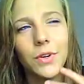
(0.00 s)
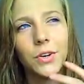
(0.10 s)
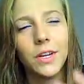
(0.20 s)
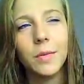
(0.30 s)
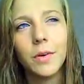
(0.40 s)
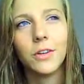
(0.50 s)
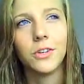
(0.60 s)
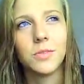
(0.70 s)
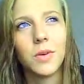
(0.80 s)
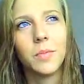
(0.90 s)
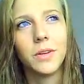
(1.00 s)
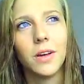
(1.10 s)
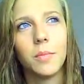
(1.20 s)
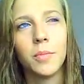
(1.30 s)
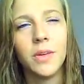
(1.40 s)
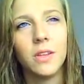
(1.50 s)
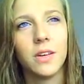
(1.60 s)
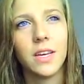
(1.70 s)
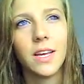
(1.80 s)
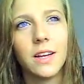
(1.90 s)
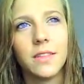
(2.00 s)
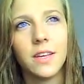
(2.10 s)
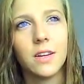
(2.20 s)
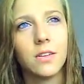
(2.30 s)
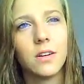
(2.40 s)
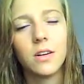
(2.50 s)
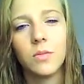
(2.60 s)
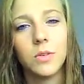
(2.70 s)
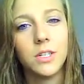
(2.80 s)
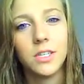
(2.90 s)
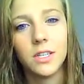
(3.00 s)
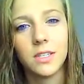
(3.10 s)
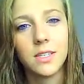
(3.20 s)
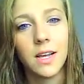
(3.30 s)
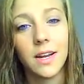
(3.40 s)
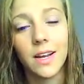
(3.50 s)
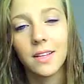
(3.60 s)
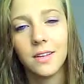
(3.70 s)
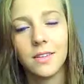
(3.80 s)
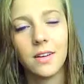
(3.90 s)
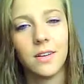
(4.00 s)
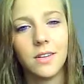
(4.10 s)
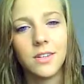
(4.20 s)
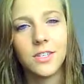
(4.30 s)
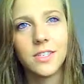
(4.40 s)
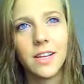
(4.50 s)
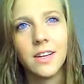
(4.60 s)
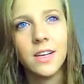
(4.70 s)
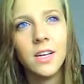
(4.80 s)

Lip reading: her email address popping up and me looking at it and thinking, what is she going to say? And I clicked on it, and it just said,